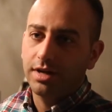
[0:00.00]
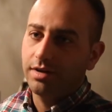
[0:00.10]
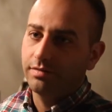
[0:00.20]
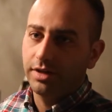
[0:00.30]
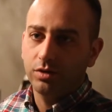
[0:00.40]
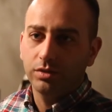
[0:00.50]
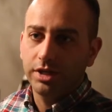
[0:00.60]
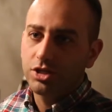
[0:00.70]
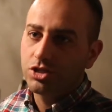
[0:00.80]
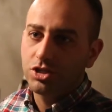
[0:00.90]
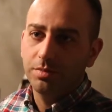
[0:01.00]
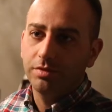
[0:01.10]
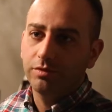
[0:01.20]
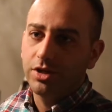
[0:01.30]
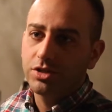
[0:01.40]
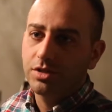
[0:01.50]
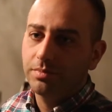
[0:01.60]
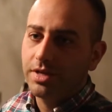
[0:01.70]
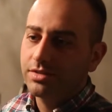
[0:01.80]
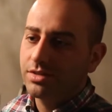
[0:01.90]
kind of like a relationship and
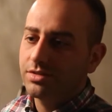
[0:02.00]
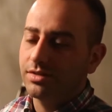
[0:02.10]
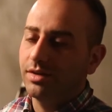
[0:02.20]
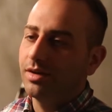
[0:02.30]
friendship basis.